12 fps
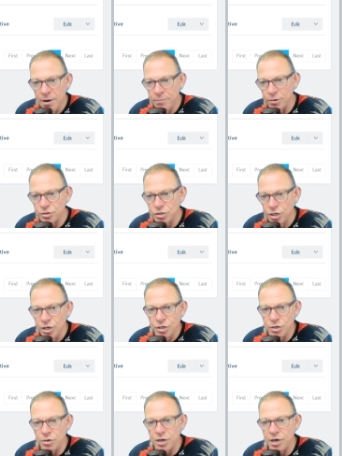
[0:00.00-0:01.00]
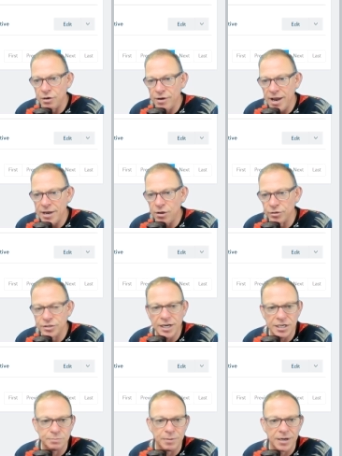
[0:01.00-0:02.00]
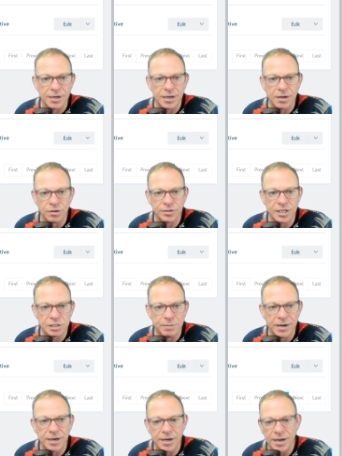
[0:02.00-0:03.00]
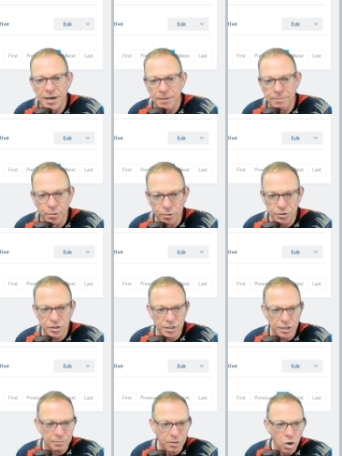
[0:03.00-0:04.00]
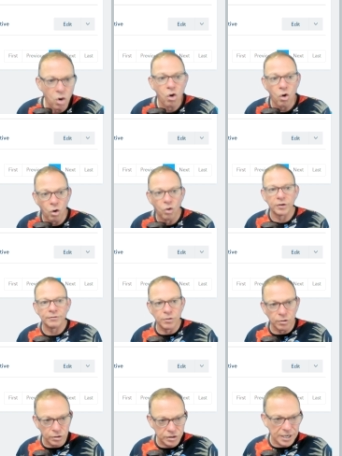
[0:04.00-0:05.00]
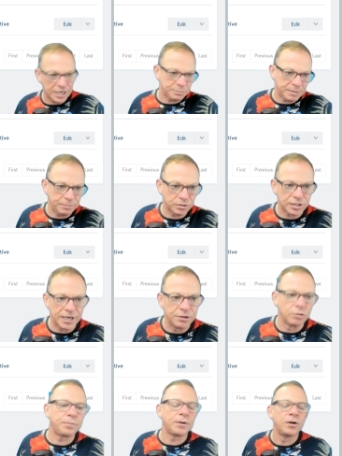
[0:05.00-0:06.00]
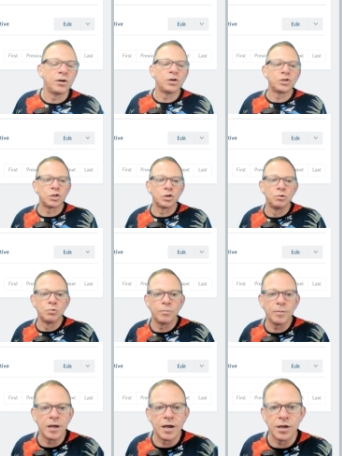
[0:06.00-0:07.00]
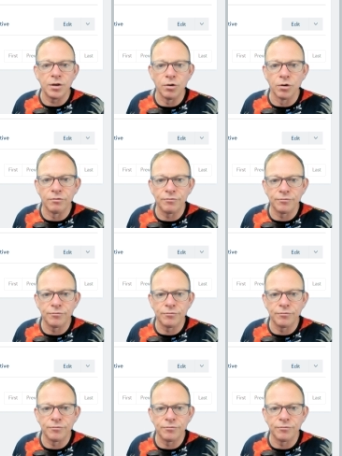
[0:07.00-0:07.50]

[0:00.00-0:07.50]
but you can create contacts by contacts by importing them, or of course, as people sign up to uh, your